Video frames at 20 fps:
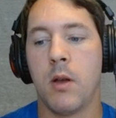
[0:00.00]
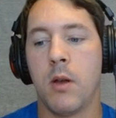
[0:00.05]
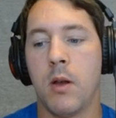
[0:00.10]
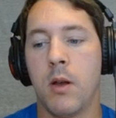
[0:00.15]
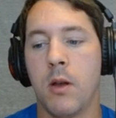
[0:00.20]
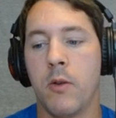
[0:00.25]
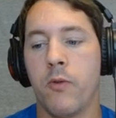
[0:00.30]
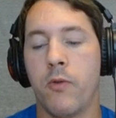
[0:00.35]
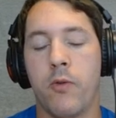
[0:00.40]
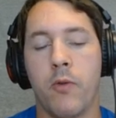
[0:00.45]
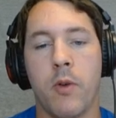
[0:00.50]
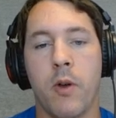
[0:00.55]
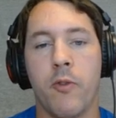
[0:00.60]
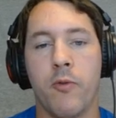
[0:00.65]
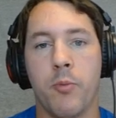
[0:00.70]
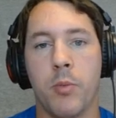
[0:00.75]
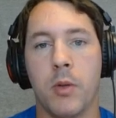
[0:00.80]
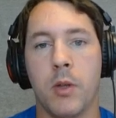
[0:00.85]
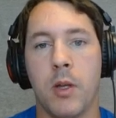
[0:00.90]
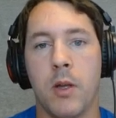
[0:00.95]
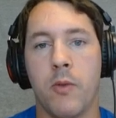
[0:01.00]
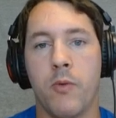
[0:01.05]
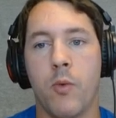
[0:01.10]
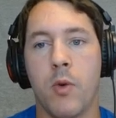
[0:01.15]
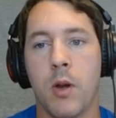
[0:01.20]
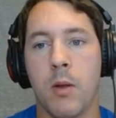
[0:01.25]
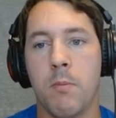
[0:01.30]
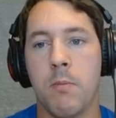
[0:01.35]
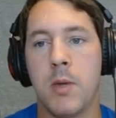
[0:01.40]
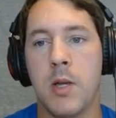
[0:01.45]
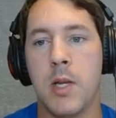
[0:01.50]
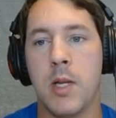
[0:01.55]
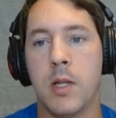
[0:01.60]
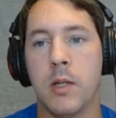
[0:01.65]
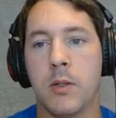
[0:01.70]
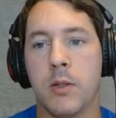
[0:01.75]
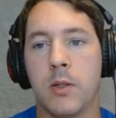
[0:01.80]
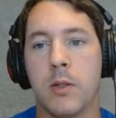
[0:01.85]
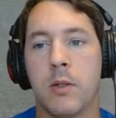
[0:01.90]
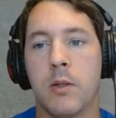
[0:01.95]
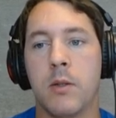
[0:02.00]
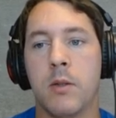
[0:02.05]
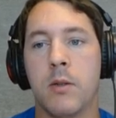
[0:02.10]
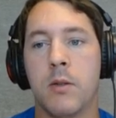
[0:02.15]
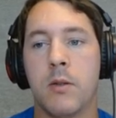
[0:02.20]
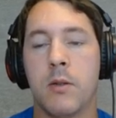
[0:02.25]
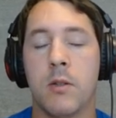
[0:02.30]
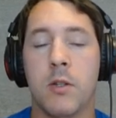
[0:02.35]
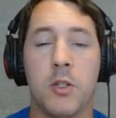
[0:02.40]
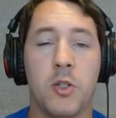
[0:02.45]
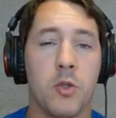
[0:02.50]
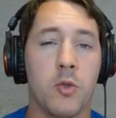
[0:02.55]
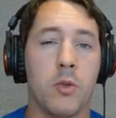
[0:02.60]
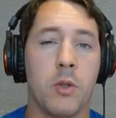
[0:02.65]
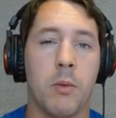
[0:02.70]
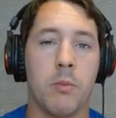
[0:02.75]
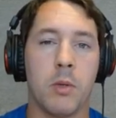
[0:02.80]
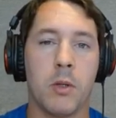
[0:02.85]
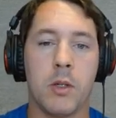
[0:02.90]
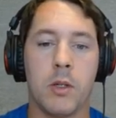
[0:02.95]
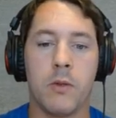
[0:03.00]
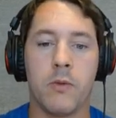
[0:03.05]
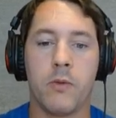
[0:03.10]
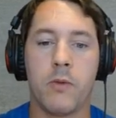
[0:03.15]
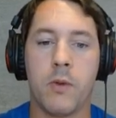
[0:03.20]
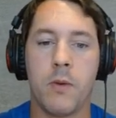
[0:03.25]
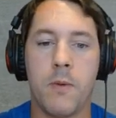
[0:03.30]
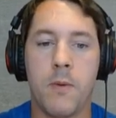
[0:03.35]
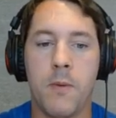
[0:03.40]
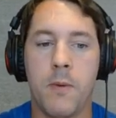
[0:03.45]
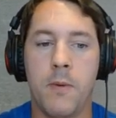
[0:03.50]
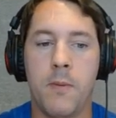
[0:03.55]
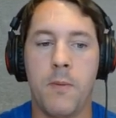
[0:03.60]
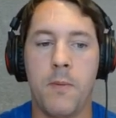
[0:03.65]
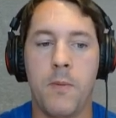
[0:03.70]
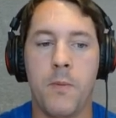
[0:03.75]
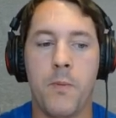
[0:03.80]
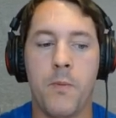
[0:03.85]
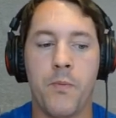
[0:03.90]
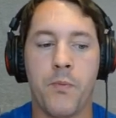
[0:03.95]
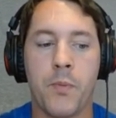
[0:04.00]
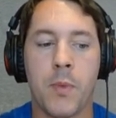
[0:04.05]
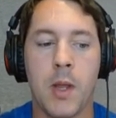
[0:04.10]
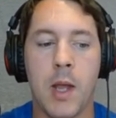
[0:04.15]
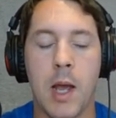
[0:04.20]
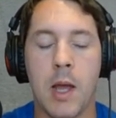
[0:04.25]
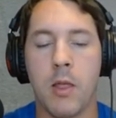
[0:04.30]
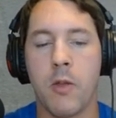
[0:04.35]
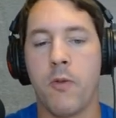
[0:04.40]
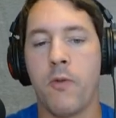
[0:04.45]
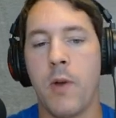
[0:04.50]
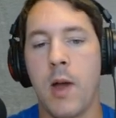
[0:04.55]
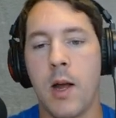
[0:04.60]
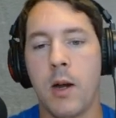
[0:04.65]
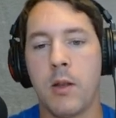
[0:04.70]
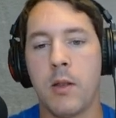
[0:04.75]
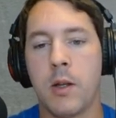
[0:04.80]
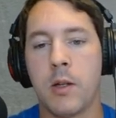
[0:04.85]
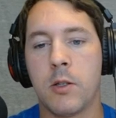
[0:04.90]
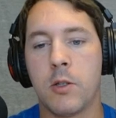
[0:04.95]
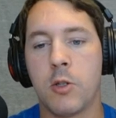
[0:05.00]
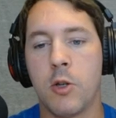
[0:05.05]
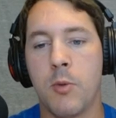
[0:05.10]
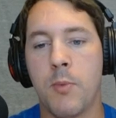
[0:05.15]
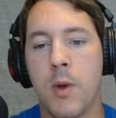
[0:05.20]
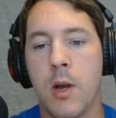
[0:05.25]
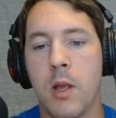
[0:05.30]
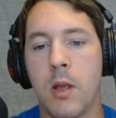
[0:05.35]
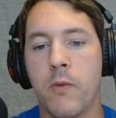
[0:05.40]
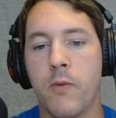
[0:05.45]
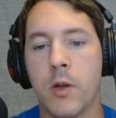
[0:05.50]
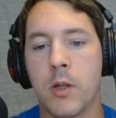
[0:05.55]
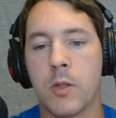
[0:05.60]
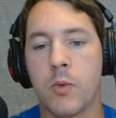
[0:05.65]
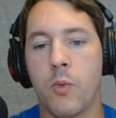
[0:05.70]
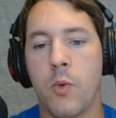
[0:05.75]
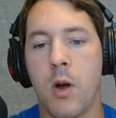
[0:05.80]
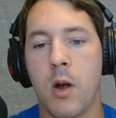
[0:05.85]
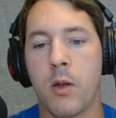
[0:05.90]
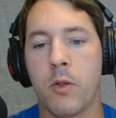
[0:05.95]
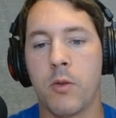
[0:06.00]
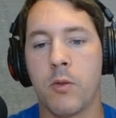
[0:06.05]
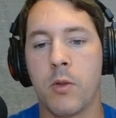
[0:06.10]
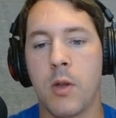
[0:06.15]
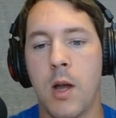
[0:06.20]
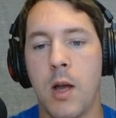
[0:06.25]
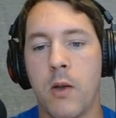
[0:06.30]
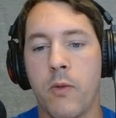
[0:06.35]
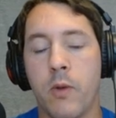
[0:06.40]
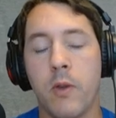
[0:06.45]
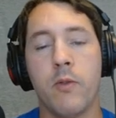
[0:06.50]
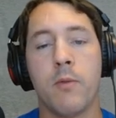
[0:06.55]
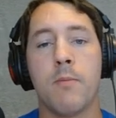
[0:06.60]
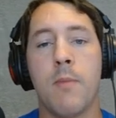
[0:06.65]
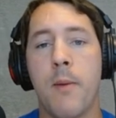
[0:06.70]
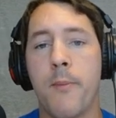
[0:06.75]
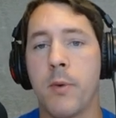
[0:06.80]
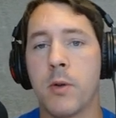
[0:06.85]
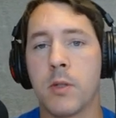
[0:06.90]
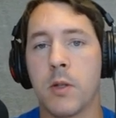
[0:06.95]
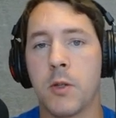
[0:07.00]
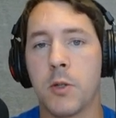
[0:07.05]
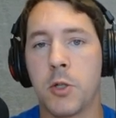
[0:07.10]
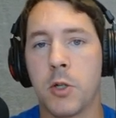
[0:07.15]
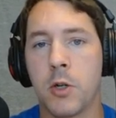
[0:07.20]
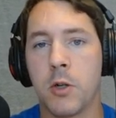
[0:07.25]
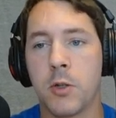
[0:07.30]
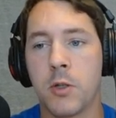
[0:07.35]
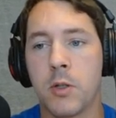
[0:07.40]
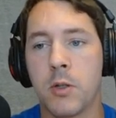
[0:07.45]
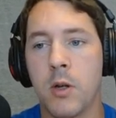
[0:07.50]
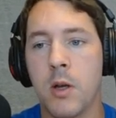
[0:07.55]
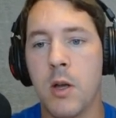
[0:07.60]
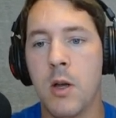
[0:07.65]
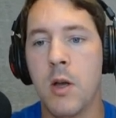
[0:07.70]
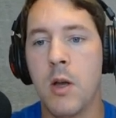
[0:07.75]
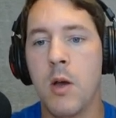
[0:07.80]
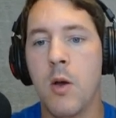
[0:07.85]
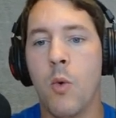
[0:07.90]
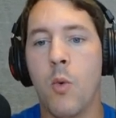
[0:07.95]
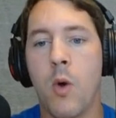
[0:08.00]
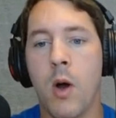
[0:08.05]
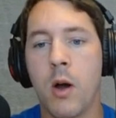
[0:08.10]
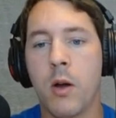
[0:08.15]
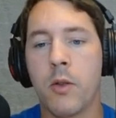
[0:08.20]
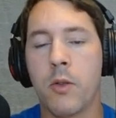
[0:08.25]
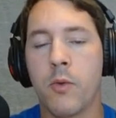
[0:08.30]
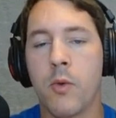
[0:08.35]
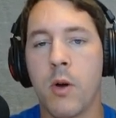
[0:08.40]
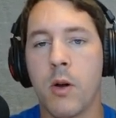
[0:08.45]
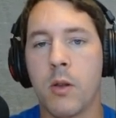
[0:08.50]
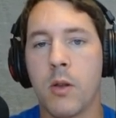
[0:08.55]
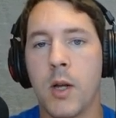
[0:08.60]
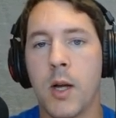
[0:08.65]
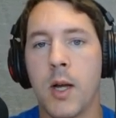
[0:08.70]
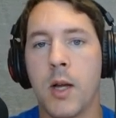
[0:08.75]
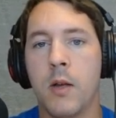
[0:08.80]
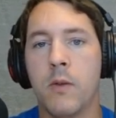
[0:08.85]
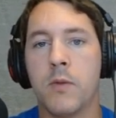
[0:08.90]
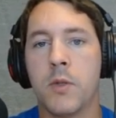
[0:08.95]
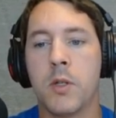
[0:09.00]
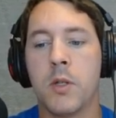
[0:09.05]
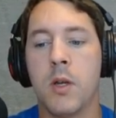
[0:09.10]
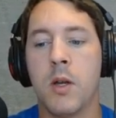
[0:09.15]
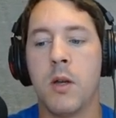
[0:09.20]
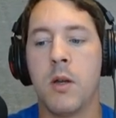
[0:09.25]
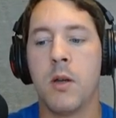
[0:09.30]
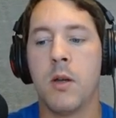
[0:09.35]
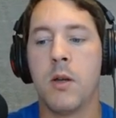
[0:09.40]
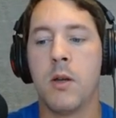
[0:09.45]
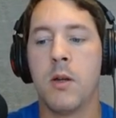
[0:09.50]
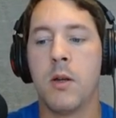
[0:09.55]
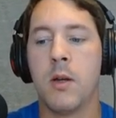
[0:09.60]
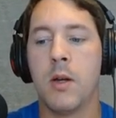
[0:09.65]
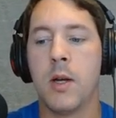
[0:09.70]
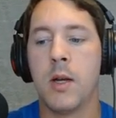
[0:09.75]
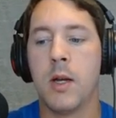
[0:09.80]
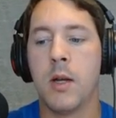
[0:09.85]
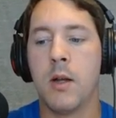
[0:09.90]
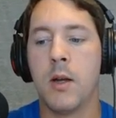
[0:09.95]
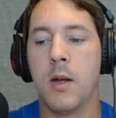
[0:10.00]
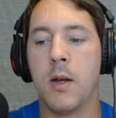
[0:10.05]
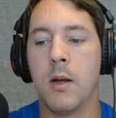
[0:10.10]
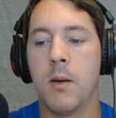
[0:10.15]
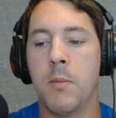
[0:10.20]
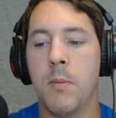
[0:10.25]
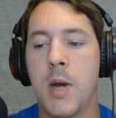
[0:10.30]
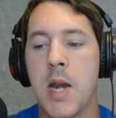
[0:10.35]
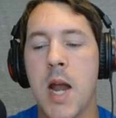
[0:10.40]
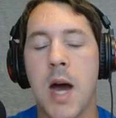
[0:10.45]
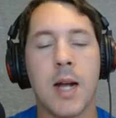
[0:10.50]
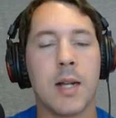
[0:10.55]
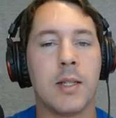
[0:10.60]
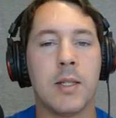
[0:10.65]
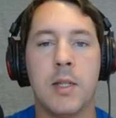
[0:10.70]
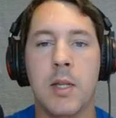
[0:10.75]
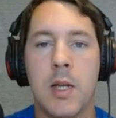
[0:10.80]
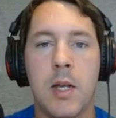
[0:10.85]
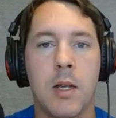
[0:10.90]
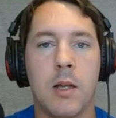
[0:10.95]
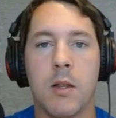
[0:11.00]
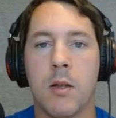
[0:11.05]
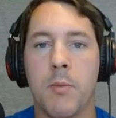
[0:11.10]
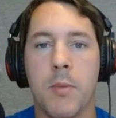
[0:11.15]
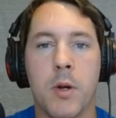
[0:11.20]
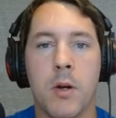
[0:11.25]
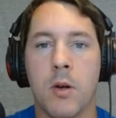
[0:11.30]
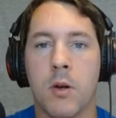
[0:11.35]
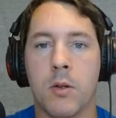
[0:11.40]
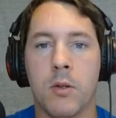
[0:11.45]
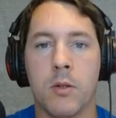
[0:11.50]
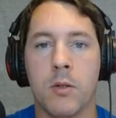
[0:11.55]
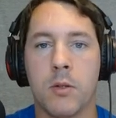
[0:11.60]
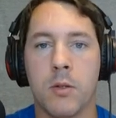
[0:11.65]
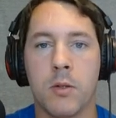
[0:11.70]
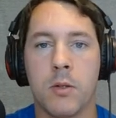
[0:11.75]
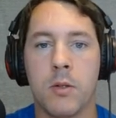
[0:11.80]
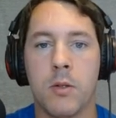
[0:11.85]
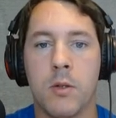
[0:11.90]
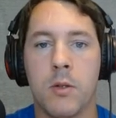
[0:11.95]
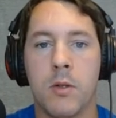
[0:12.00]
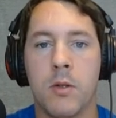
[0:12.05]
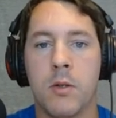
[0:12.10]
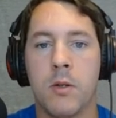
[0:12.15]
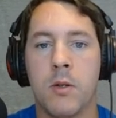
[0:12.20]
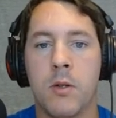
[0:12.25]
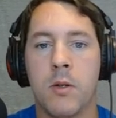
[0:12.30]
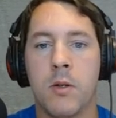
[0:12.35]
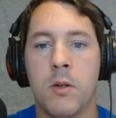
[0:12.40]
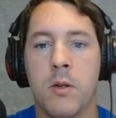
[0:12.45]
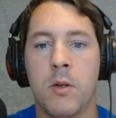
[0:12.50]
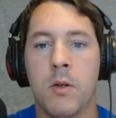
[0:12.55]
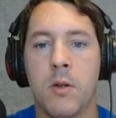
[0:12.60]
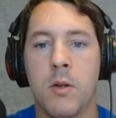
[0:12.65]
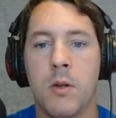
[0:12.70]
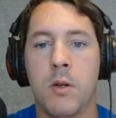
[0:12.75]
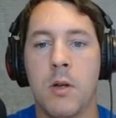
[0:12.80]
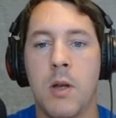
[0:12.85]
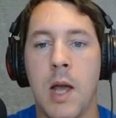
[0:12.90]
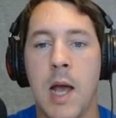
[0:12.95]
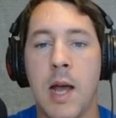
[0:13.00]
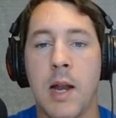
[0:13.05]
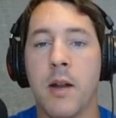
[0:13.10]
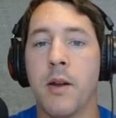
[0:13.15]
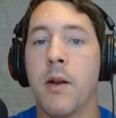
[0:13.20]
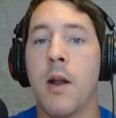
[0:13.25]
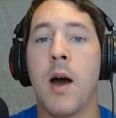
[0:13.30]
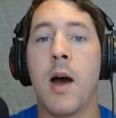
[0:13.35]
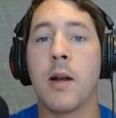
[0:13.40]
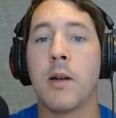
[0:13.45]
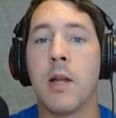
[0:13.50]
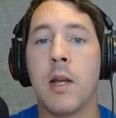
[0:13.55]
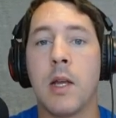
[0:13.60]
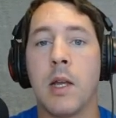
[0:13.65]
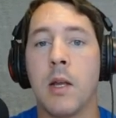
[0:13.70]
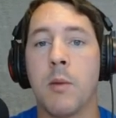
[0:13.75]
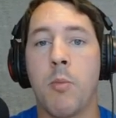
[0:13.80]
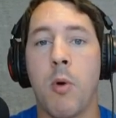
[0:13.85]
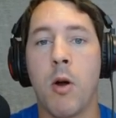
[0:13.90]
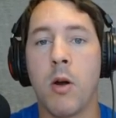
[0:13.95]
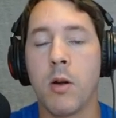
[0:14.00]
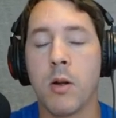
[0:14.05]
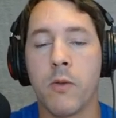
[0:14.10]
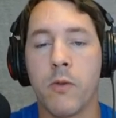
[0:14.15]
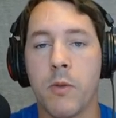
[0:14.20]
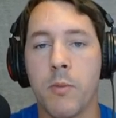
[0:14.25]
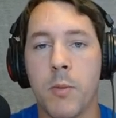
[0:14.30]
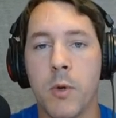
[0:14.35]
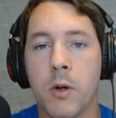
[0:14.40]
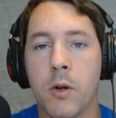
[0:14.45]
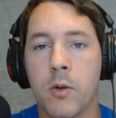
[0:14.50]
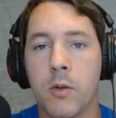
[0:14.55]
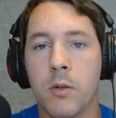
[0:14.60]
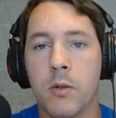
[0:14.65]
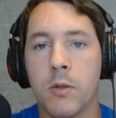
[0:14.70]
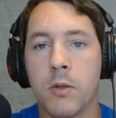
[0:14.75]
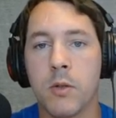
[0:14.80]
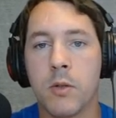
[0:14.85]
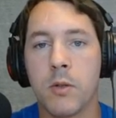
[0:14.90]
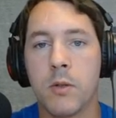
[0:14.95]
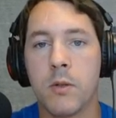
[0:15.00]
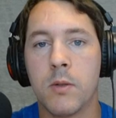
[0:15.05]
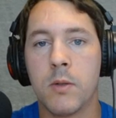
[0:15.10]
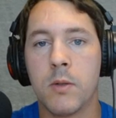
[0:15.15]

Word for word: of belief, what it means to truly believe. And the fact that so many of us walk through life, even members of the church, walk through our lives not seeing the miracles and not taking part of the miracles